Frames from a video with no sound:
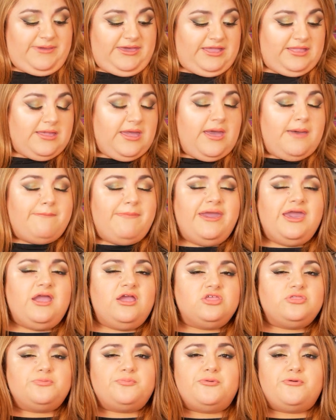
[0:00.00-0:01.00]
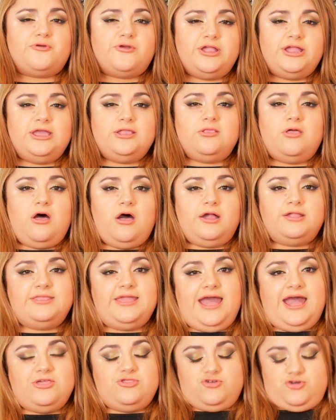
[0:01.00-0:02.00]
I mean, my hair is pretty
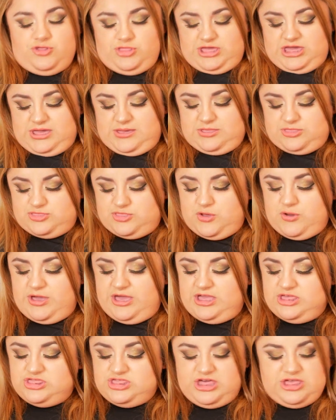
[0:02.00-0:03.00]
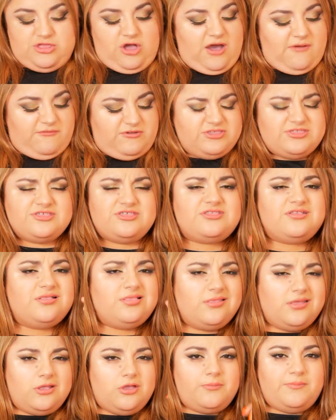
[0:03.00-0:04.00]
long naturally, so it offers just
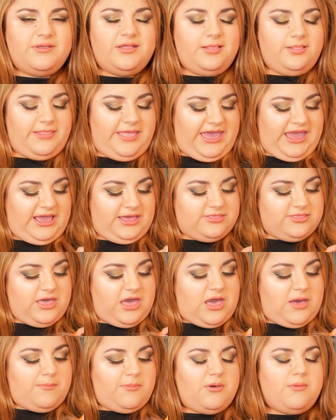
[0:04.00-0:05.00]
a little bit of length,